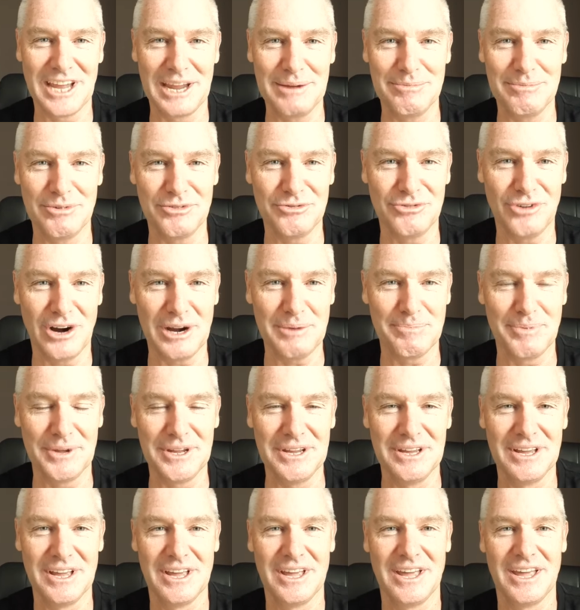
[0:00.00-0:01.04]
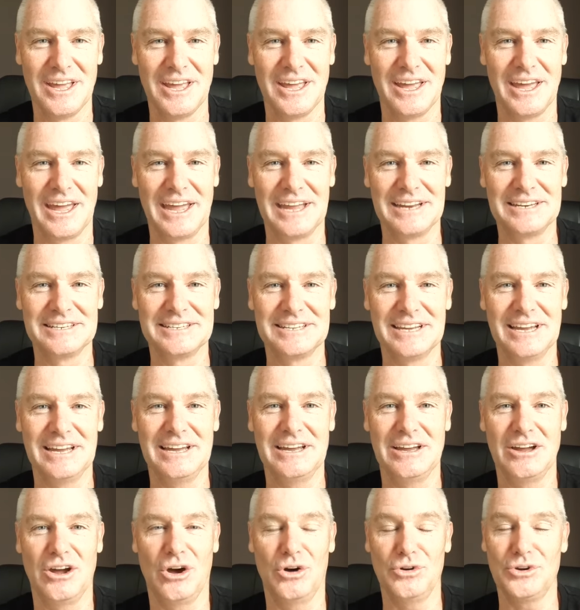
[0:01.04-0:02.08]
game of rugby, and
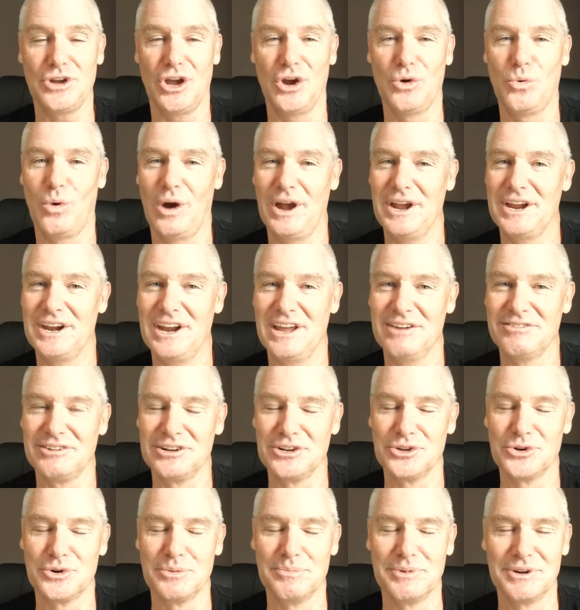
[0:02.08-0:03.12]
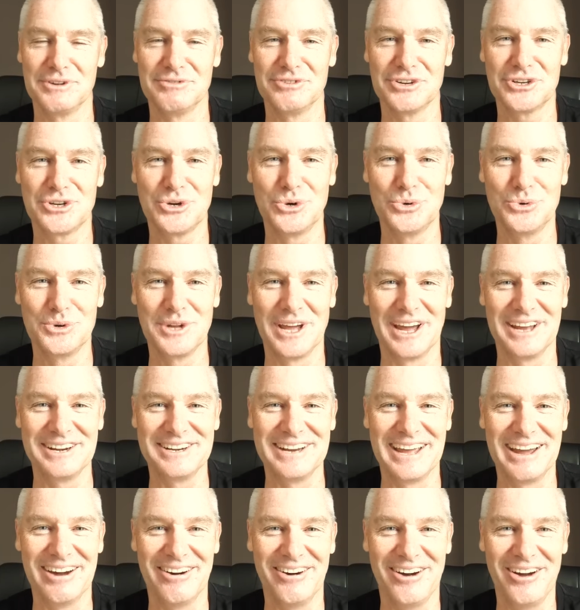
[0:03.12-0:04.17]
I'll go away and have a little bit of a cool down
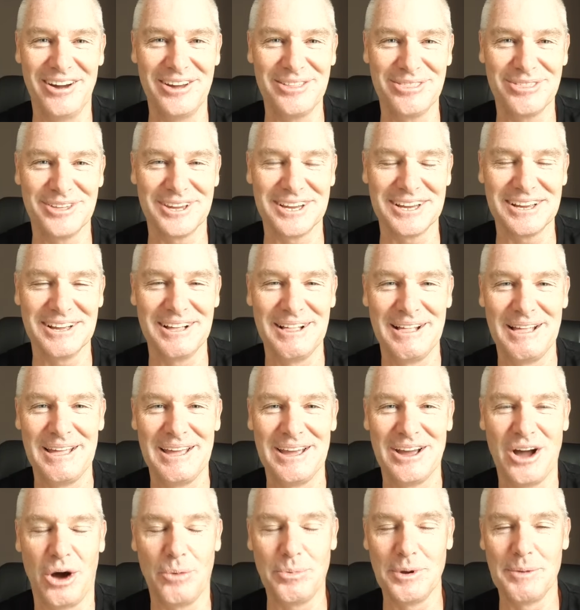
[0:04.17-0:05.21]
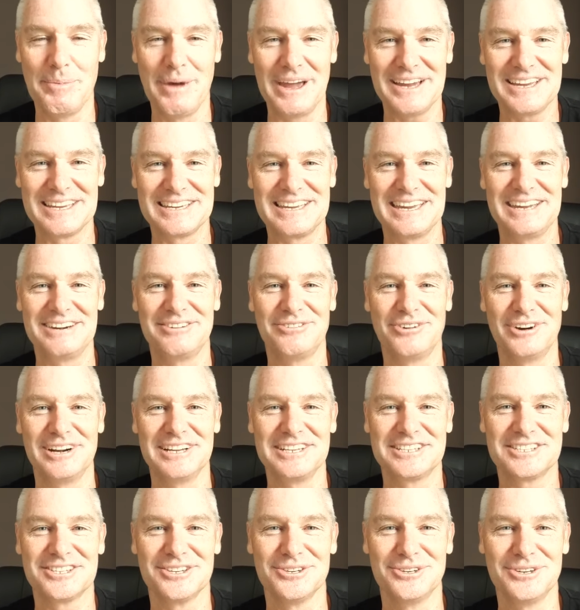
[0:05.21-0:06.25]
now, I think. I'll be back again really
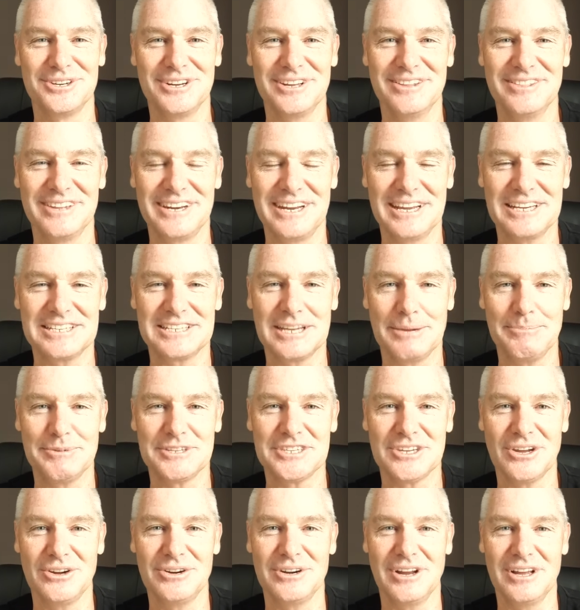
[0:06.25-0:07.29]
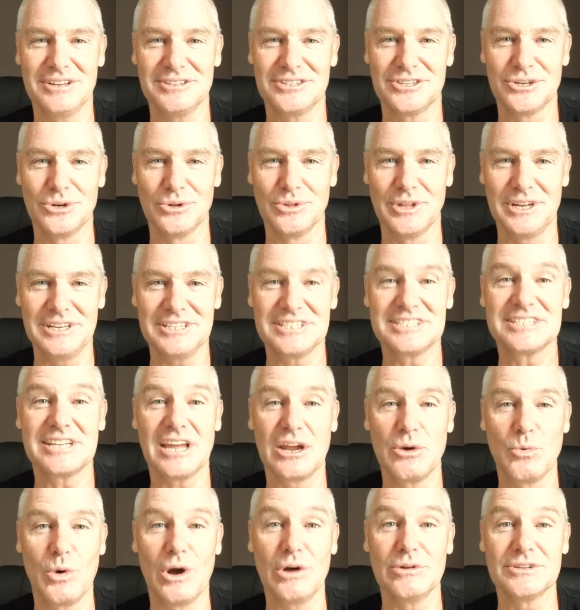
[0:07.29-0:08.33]
soon in the next episode. Until then,
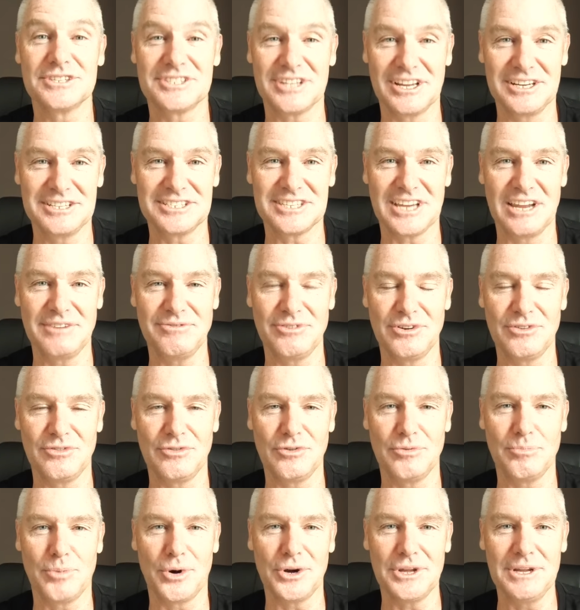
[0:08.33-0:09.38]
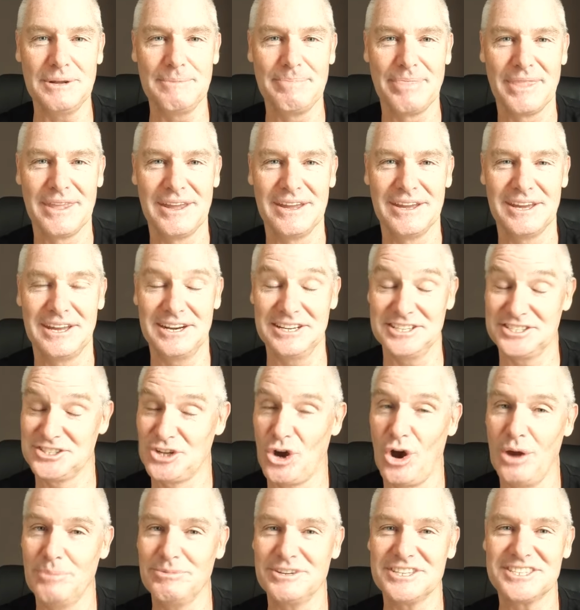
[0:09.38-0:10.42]
stay well, stay safe everybody, and it's
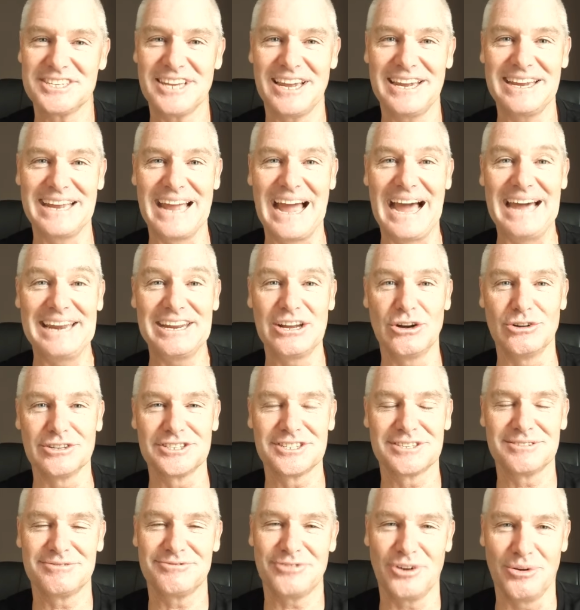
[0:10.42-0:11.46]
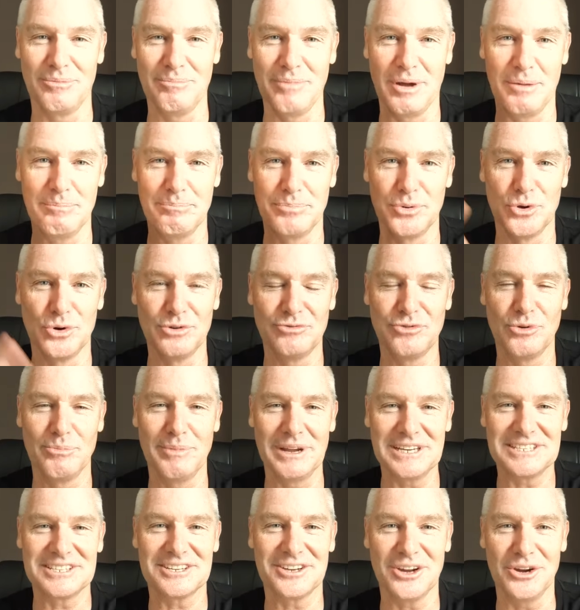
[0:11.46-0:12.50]
time to say adios from beautiful
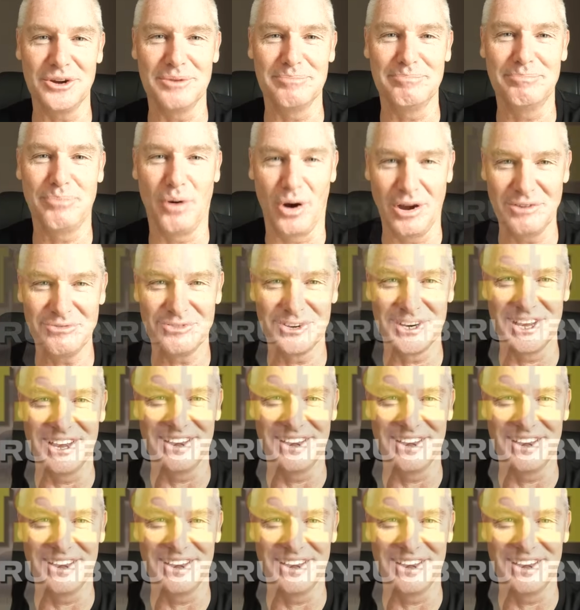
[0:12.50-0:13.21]
Mexico. Bye for